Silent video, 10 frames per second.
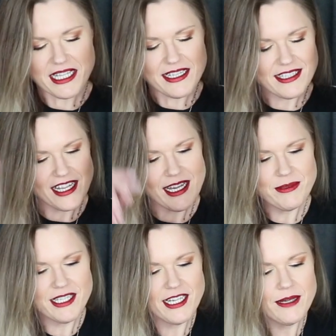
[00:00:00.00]
It's
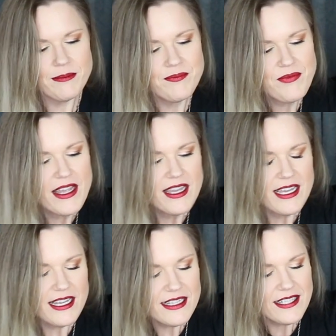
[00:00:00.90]
happening, Captain.
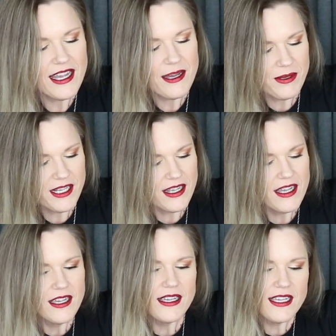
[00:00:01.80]
It's happening.
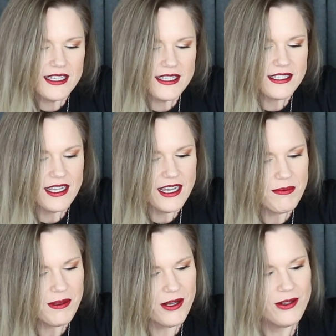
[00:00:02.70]
It's
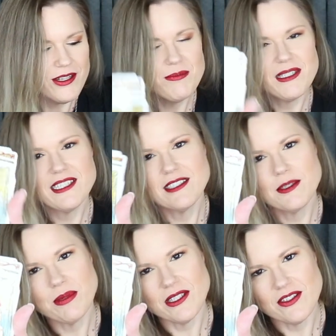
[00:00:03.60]
happening. Oh, you pleased his
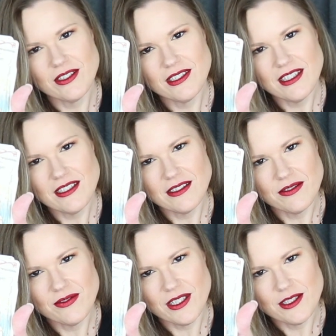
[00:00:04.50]
punch. Look at that on the
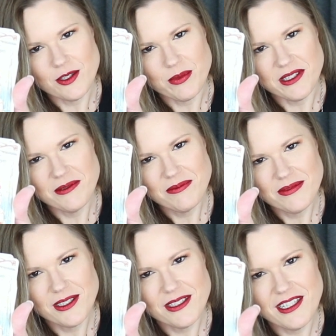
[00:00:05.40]
fucking split.
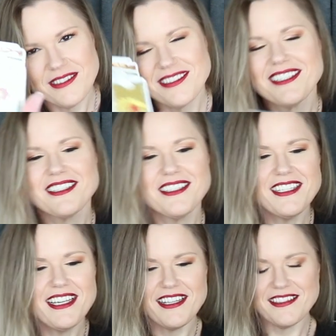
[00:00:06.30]
Look at that. Look
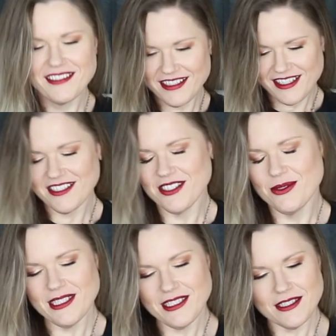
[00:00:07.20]
at that. Yes,
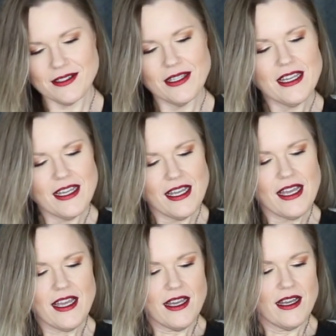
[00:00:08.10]
you is.
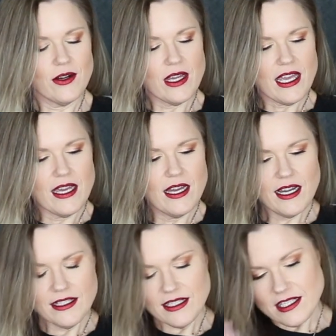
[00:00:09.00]
Okay,
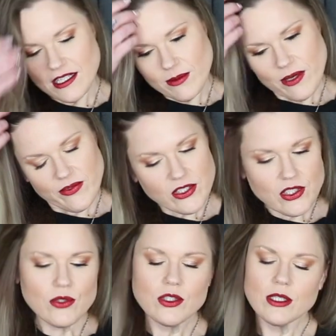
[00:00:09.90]
I did see a reference
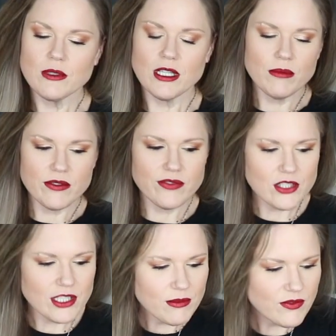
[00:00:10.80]
to September for
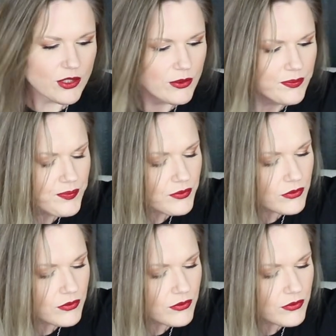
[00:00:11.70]
some of you.